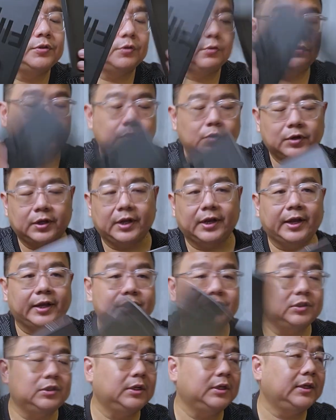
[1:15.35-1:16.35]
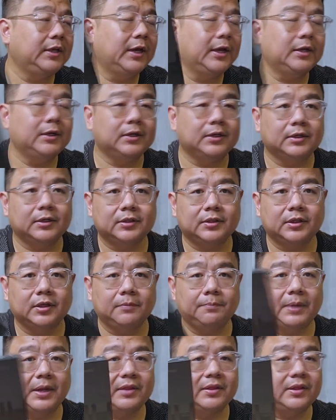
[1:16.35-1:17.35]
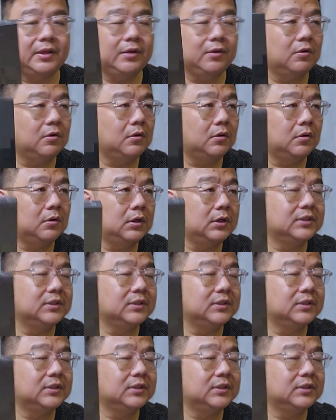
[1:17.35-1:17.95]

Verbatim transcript: so you can actually get a third party or